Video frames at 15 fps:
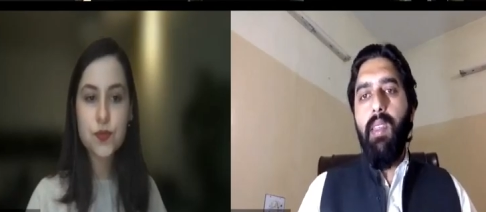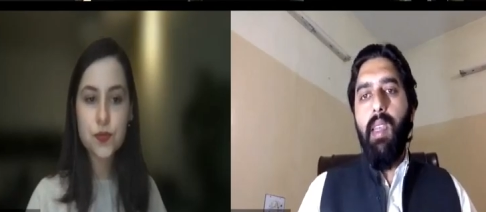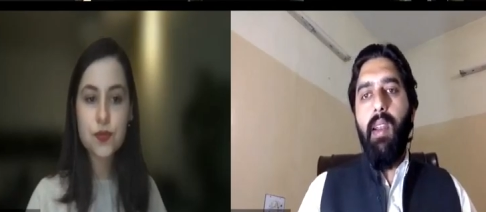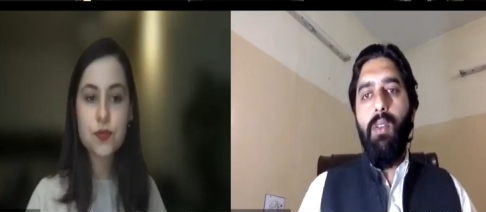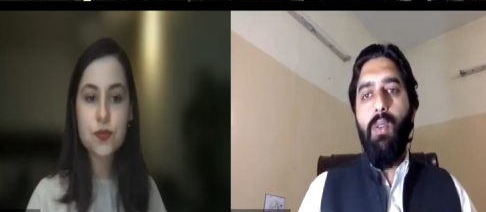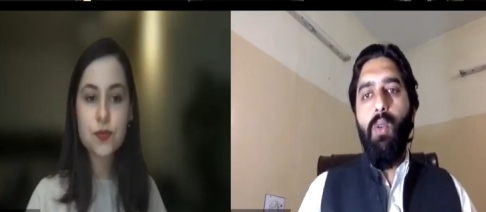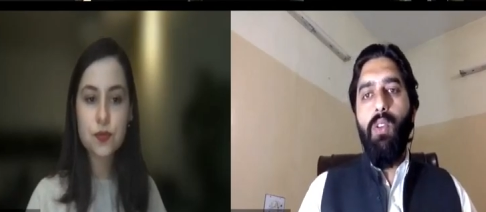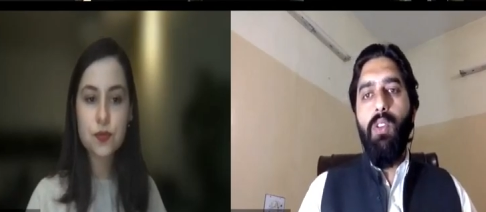
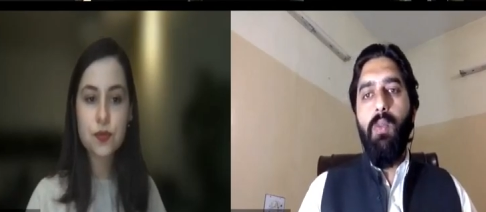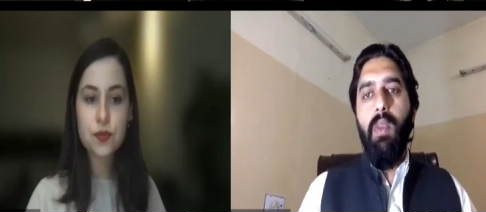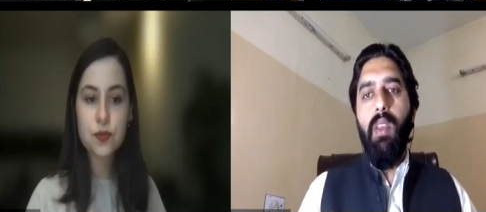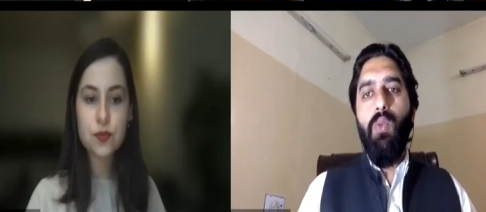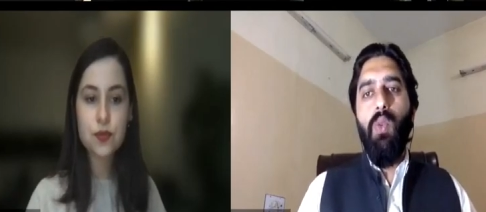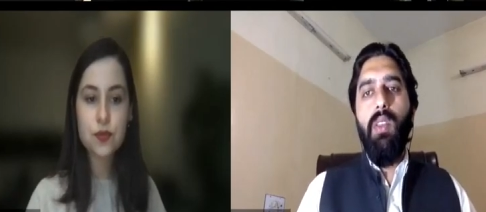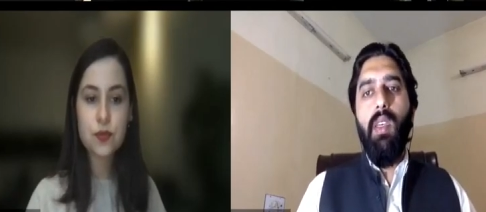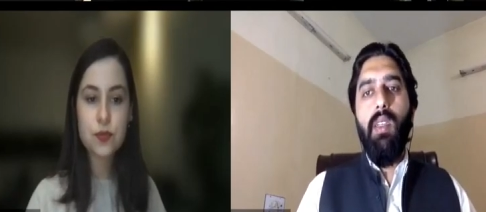Speaker 1: and those
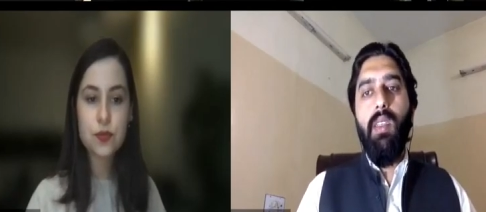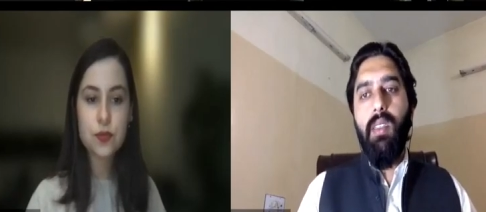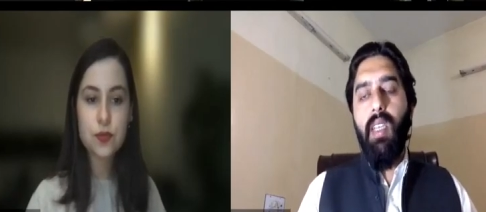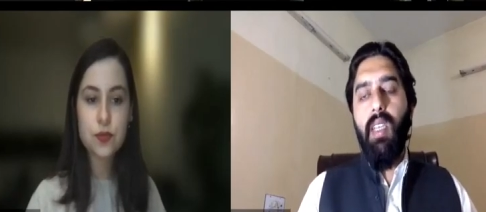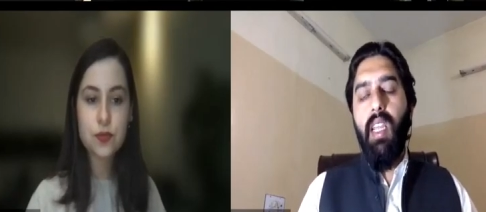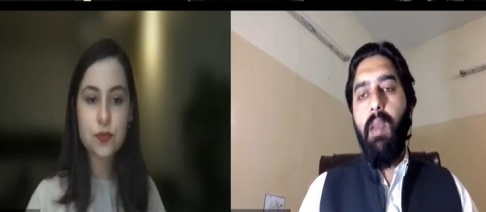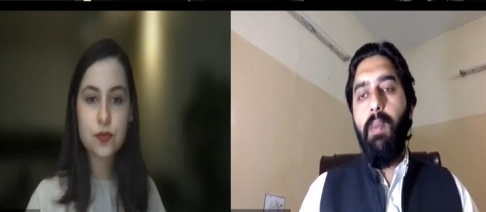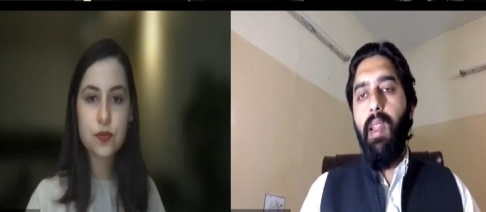means which are
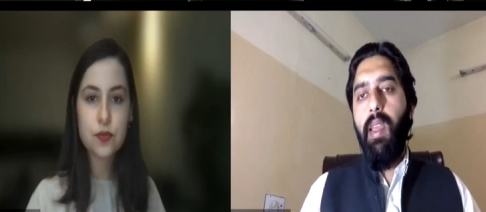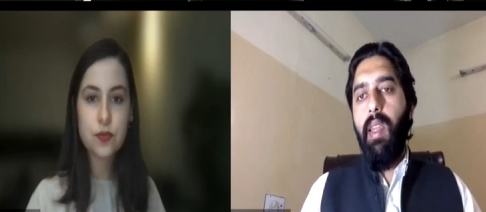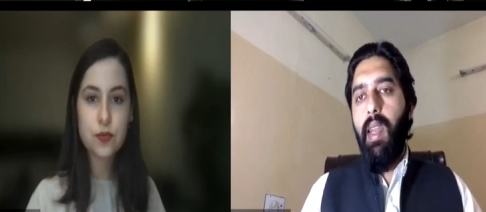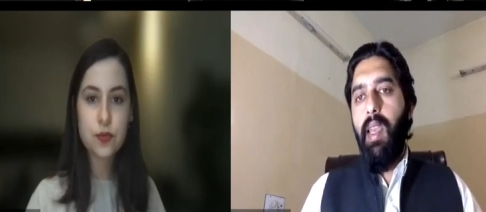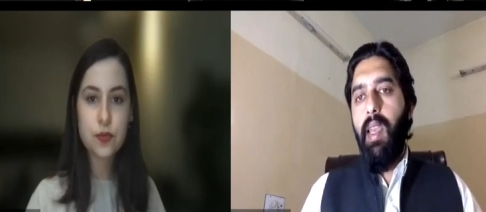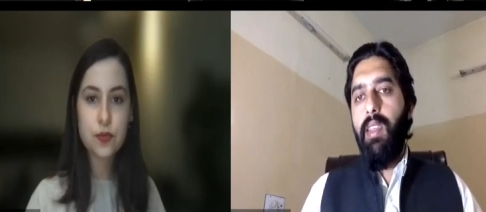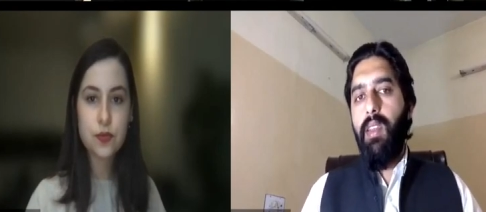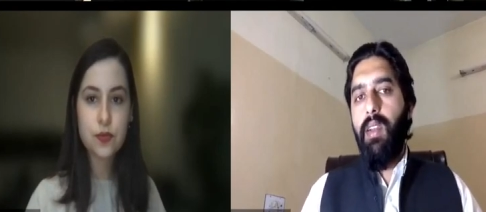sustainable in
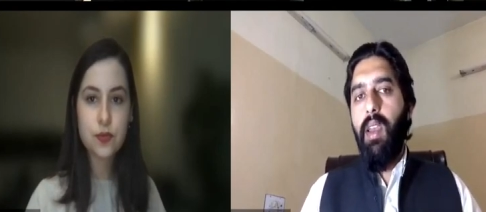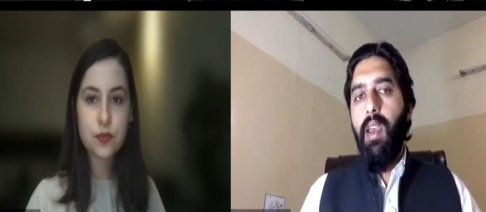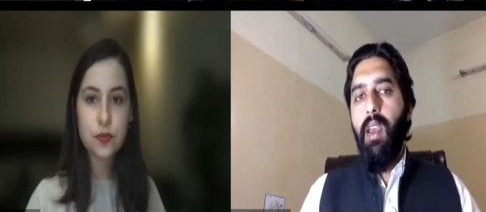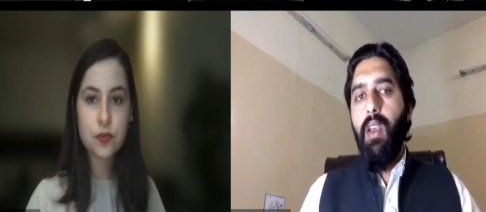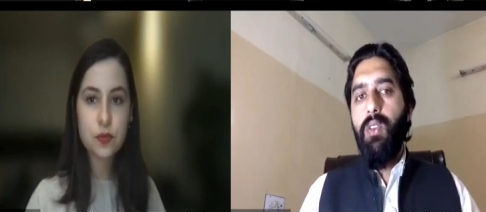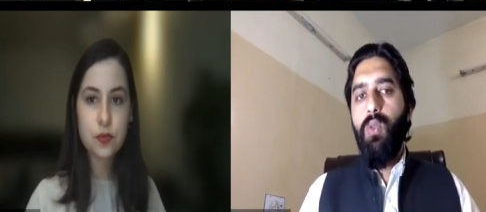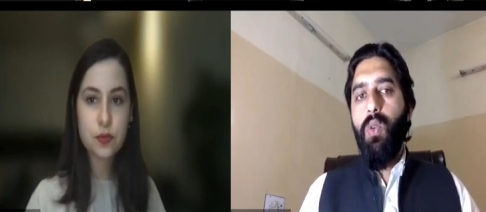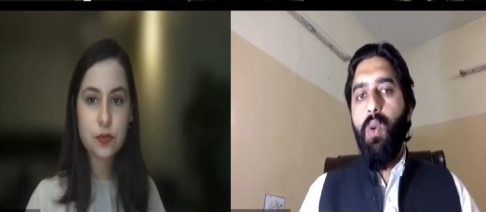nature.
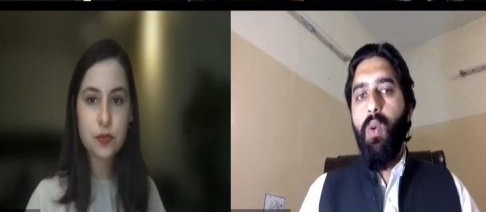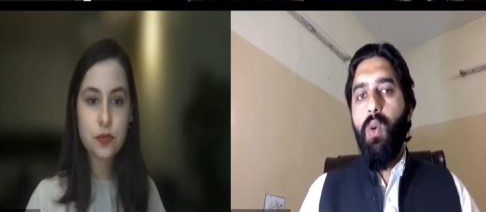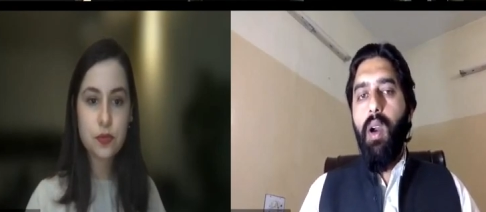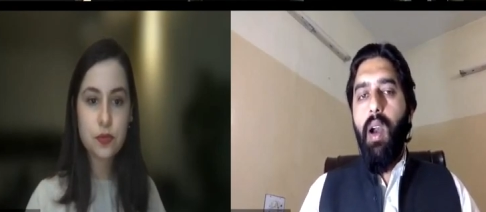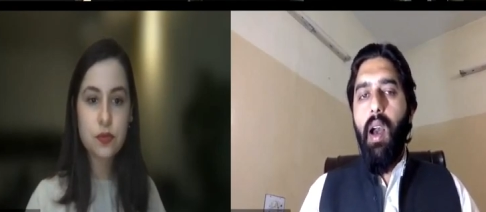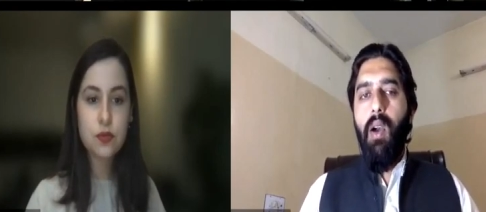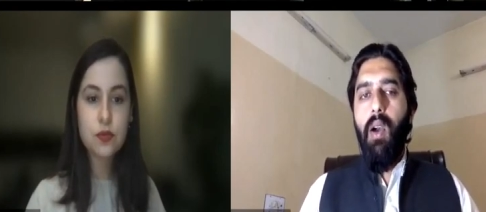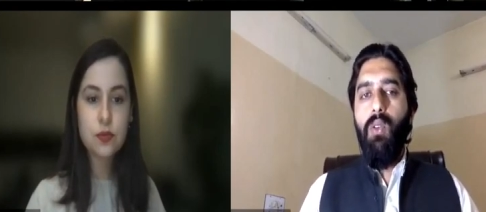So
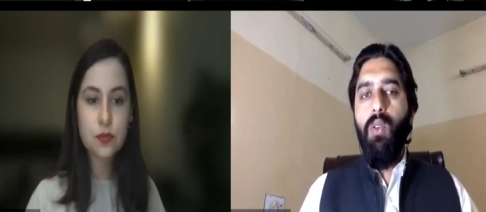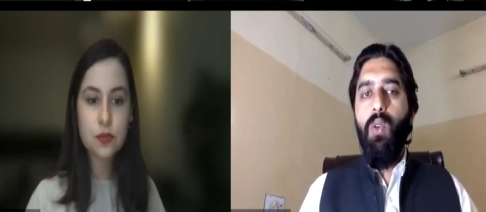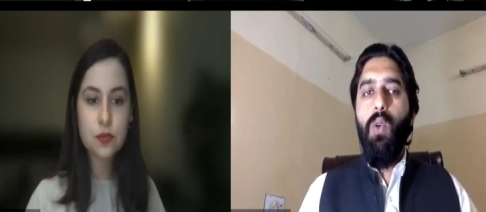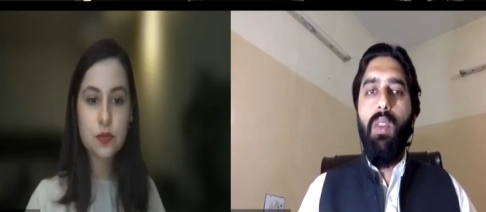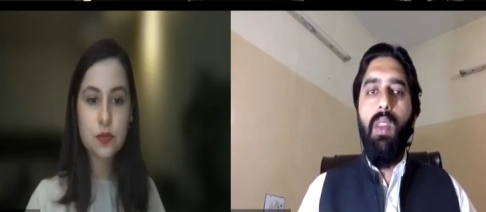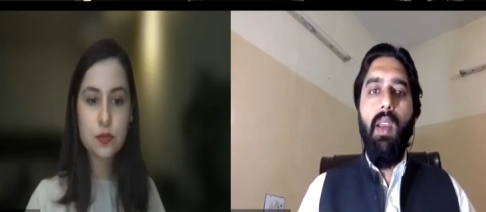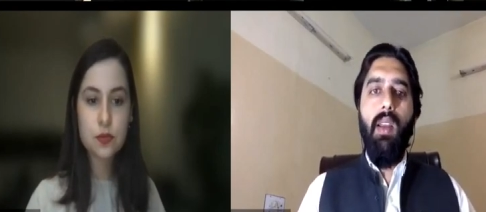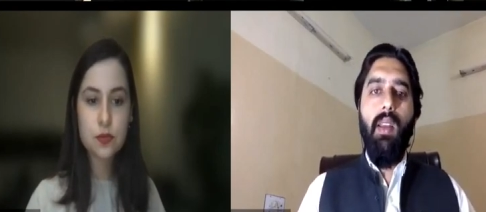how do you
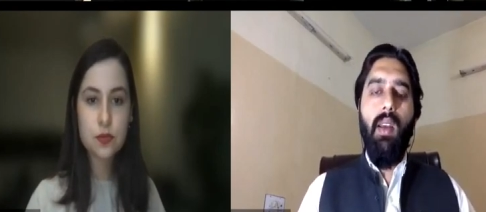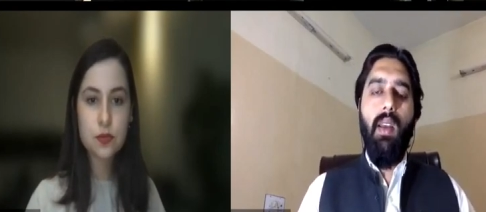think